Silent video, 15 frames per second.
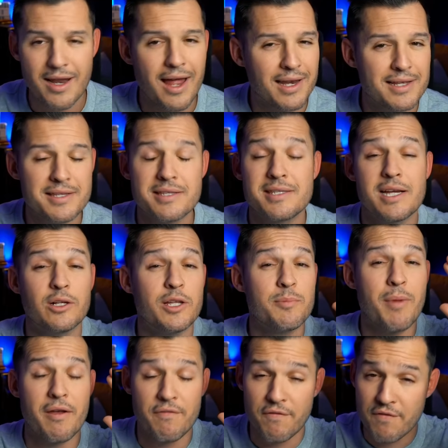Not necessarily
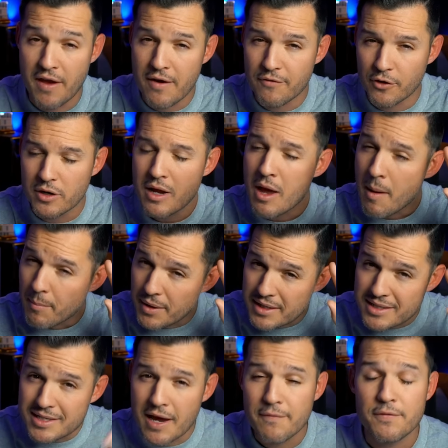my favorite,
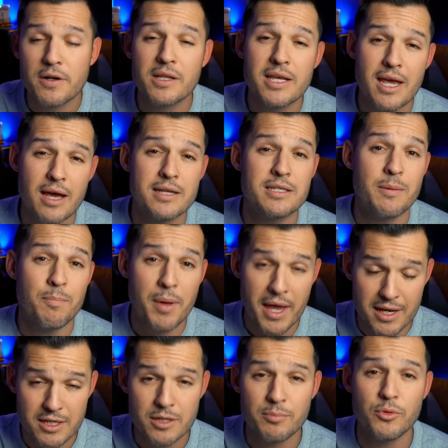but definitely a
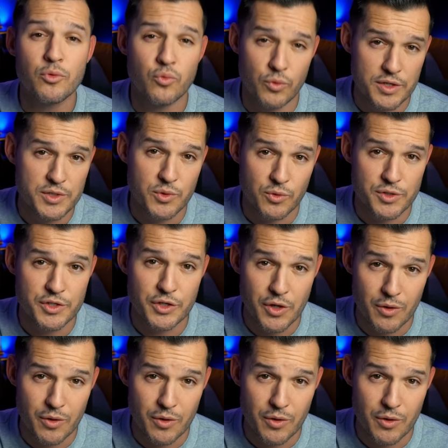dependable resource to